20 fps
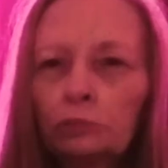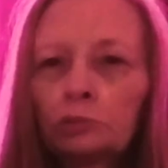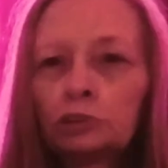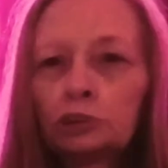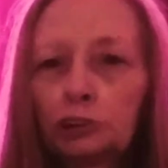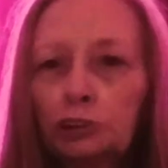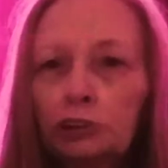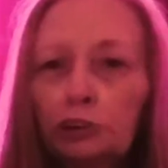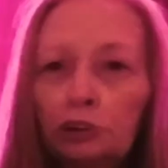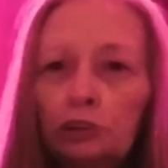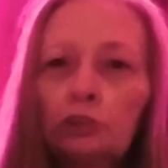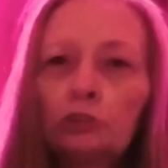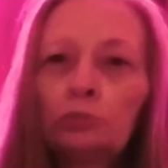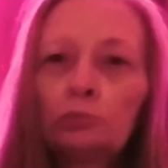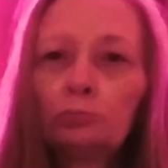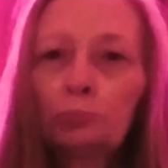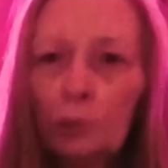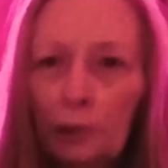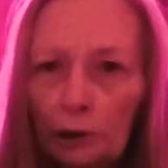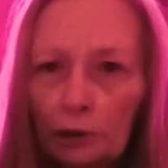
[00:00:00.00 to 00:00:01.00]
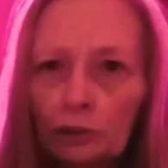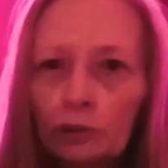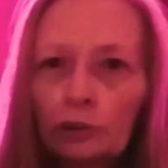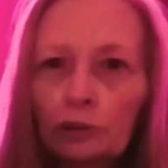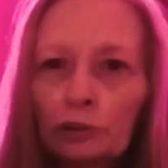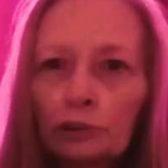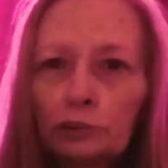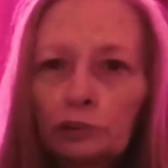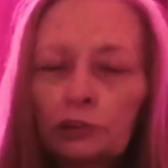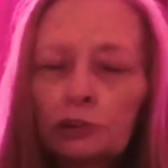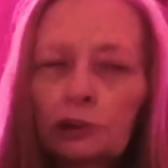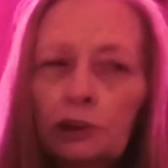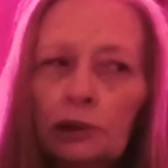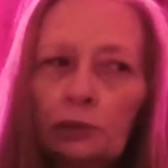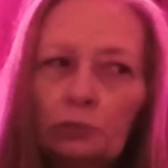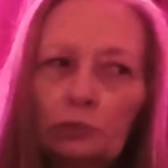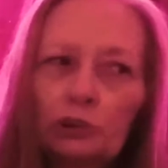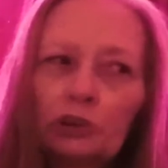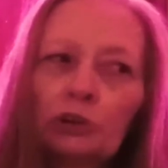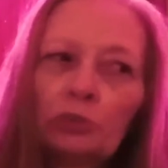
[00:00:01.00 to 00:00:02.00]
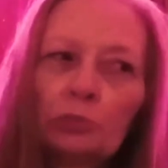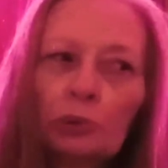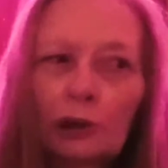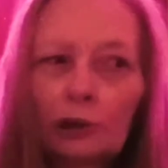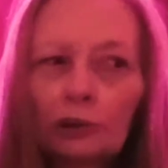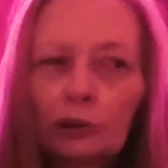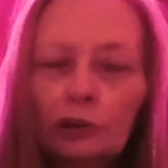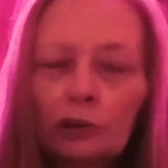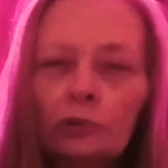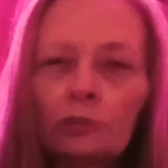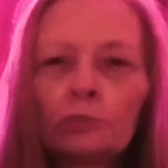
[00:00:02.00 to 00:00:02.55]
to do better, to keep doing better.